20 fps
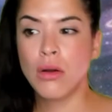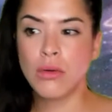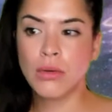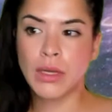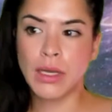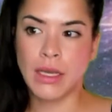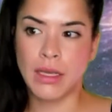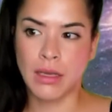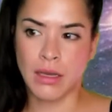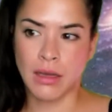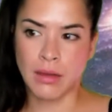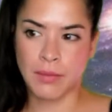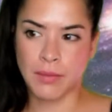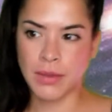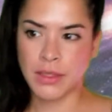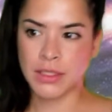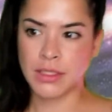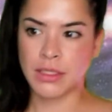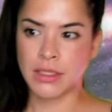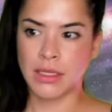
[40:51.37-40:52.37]
Okay, I
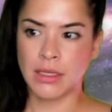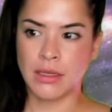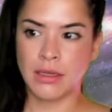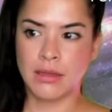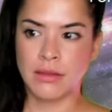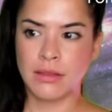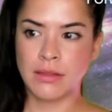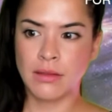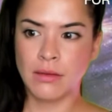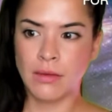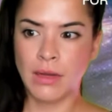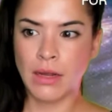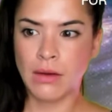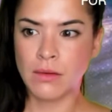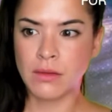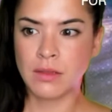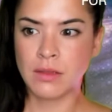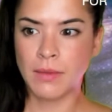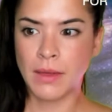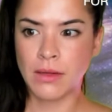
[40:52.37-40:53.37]
pressed it, and so now
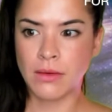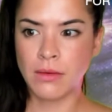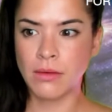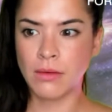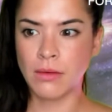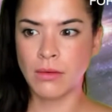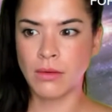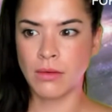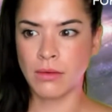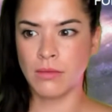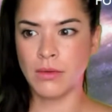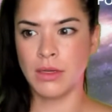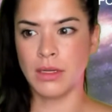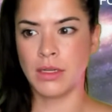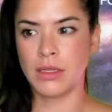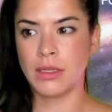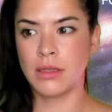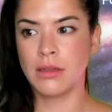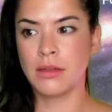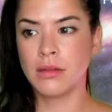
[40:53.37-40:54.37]
it's better, or
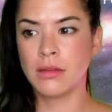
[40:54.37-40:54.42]
what?